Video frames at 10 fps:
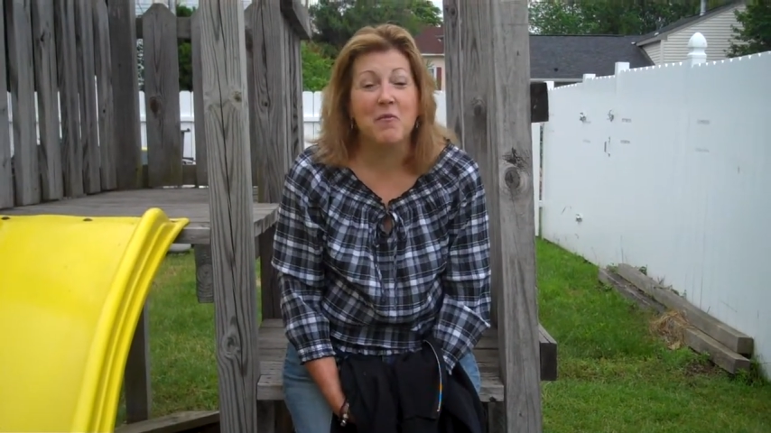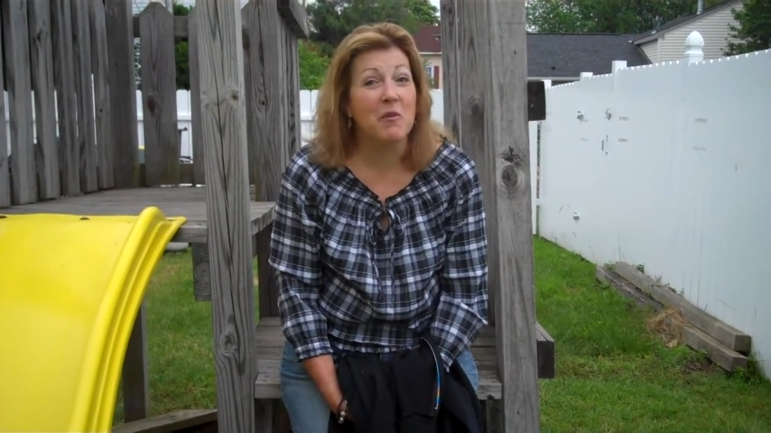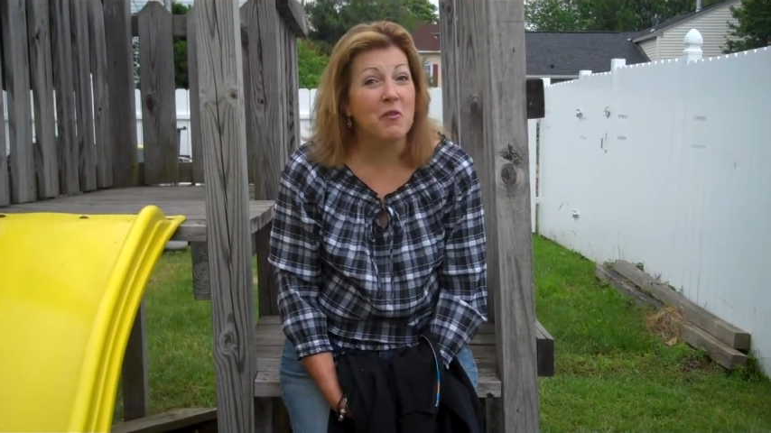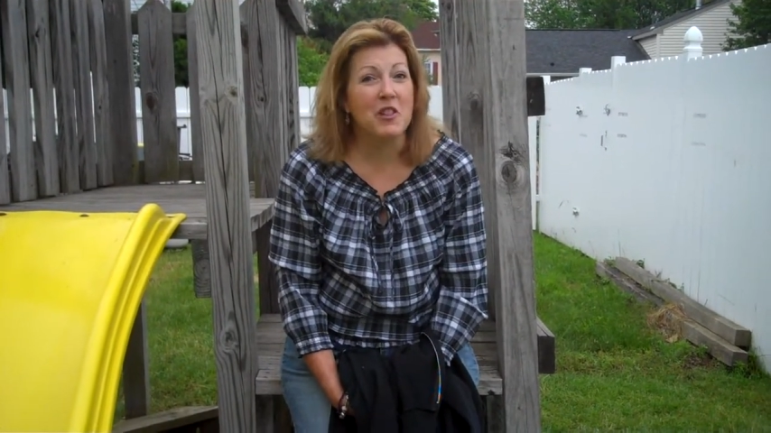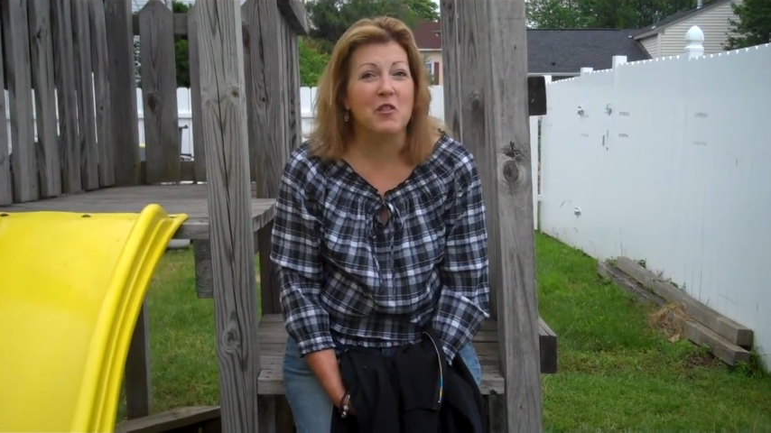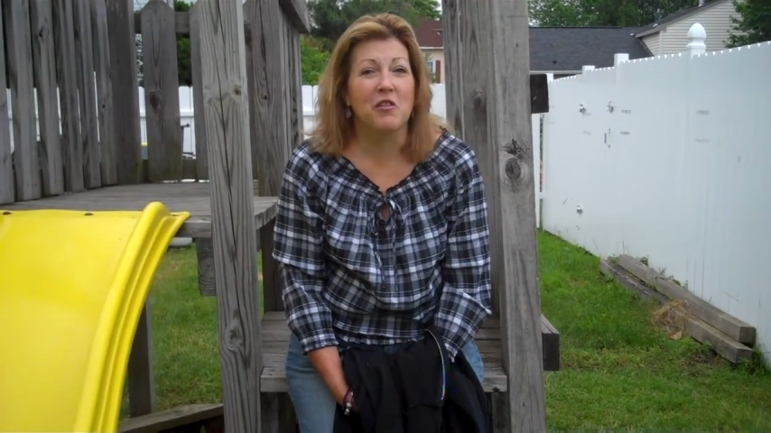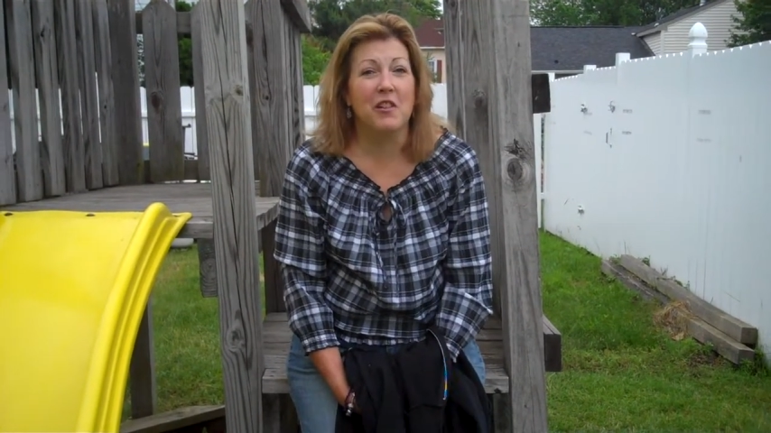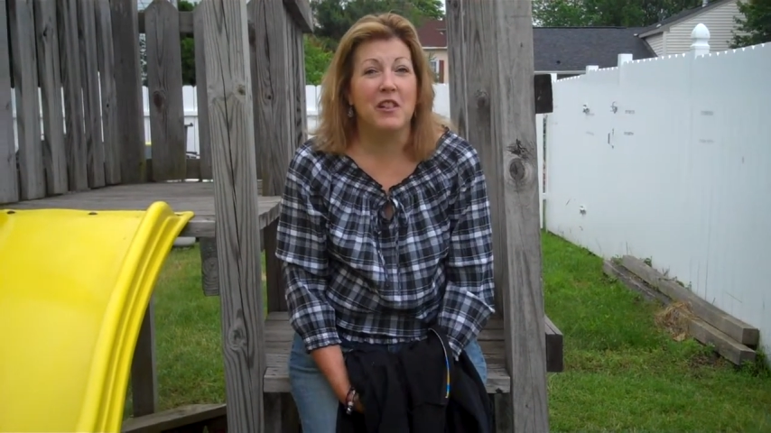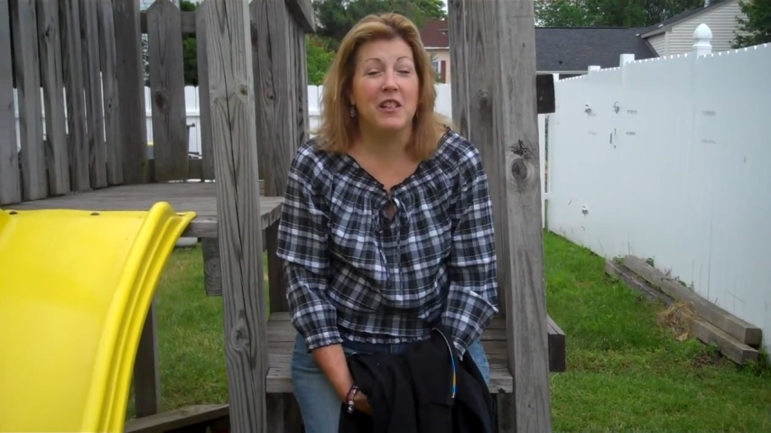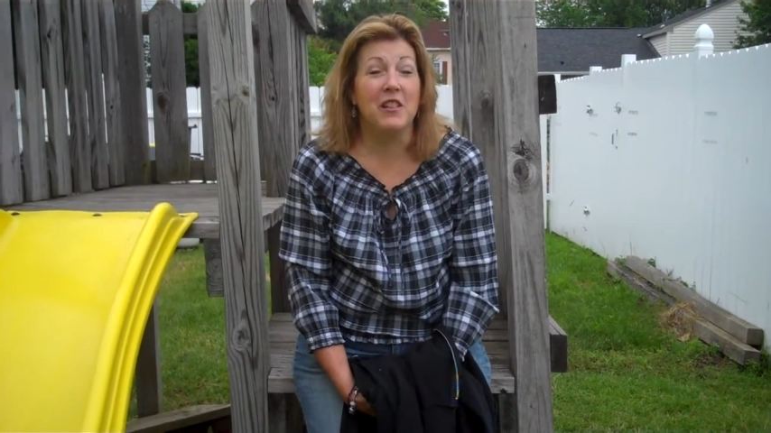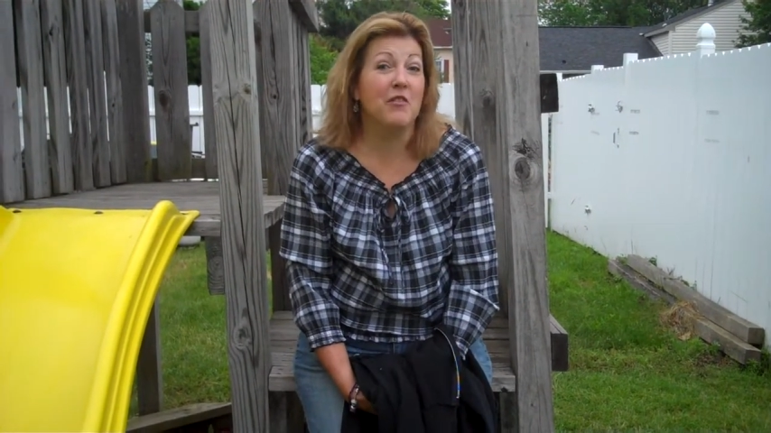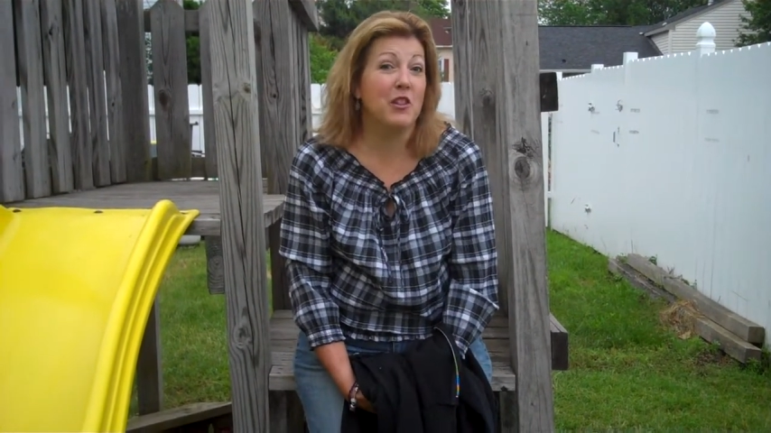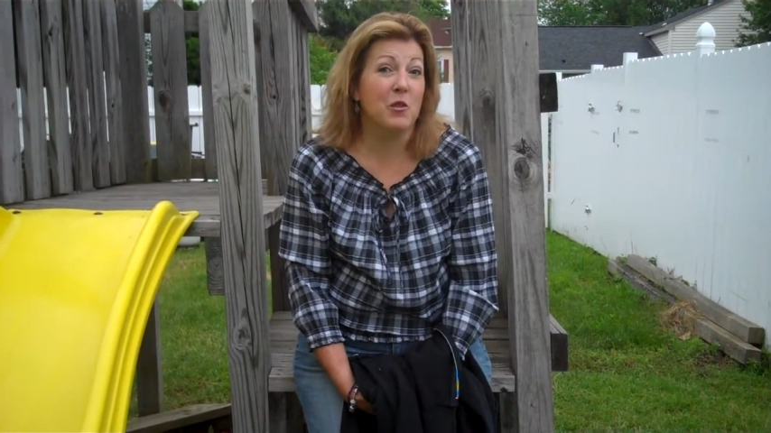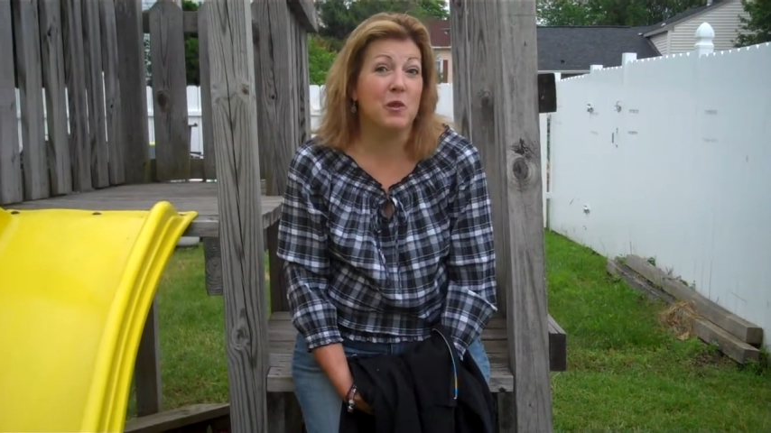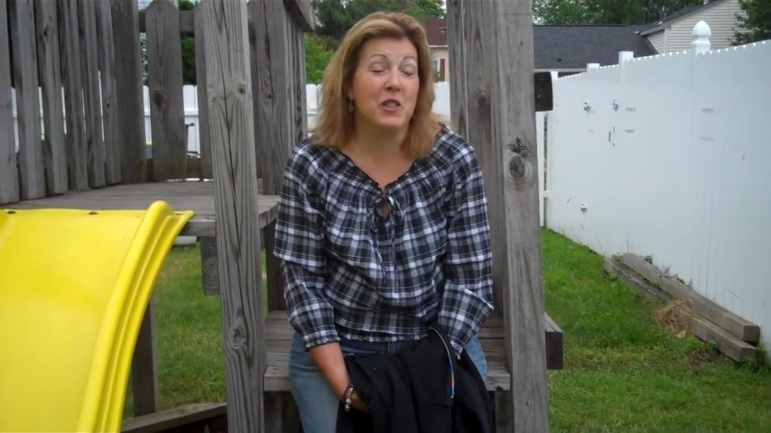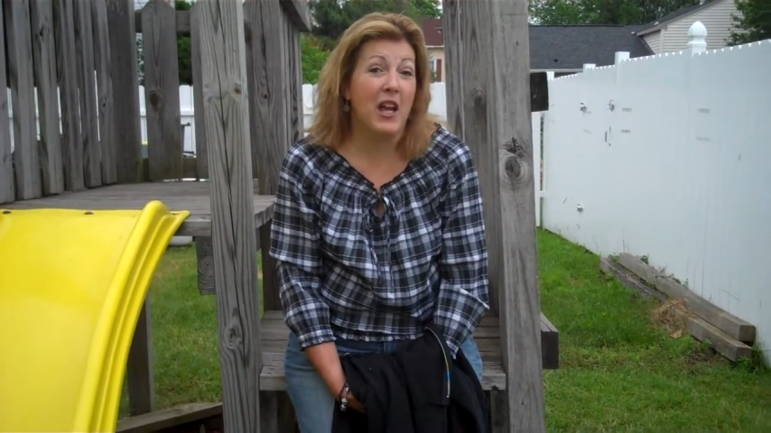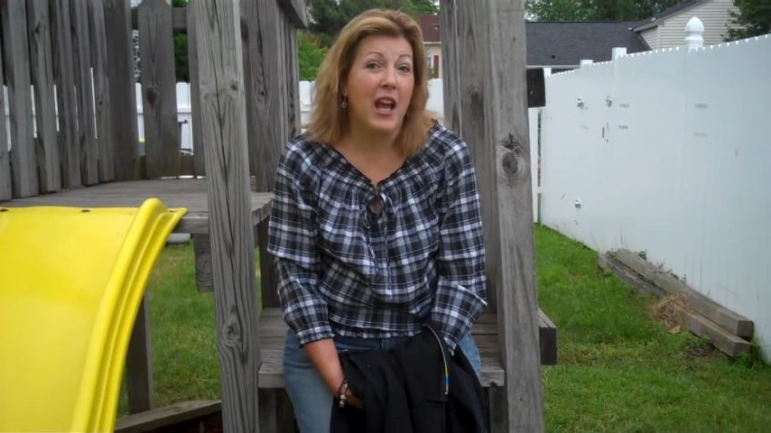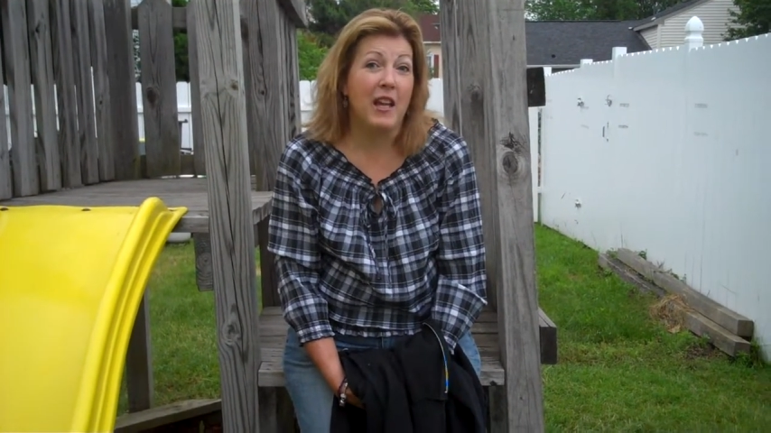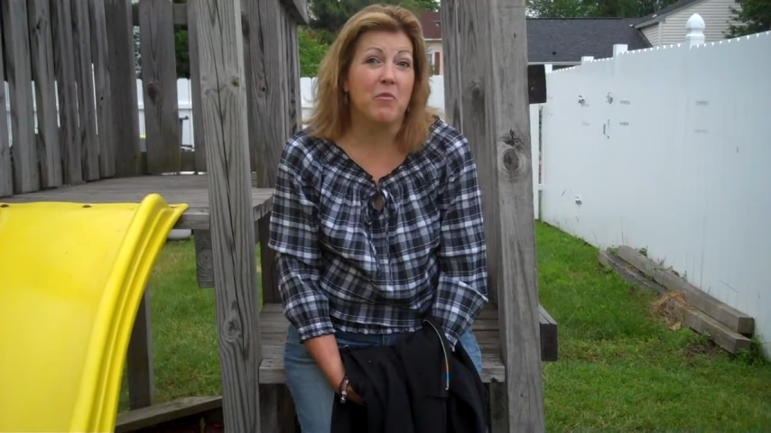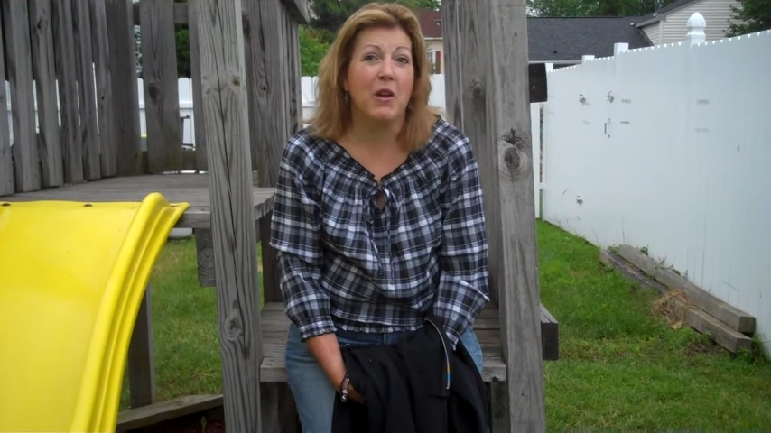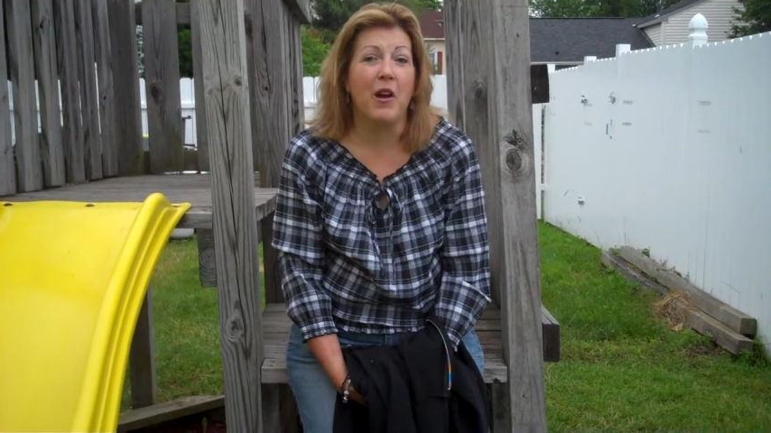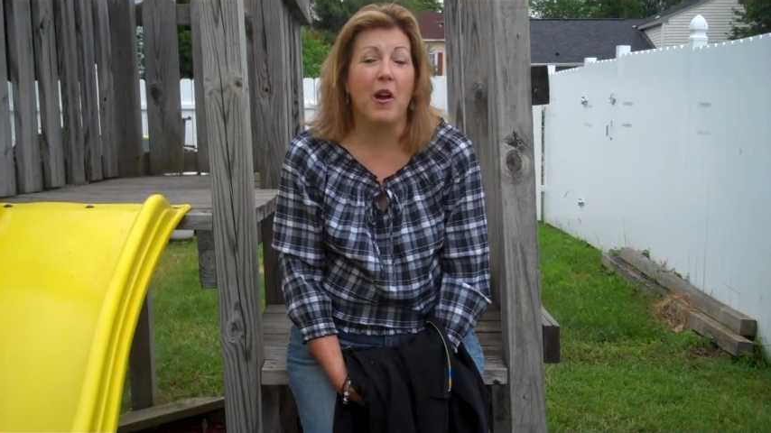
some individual time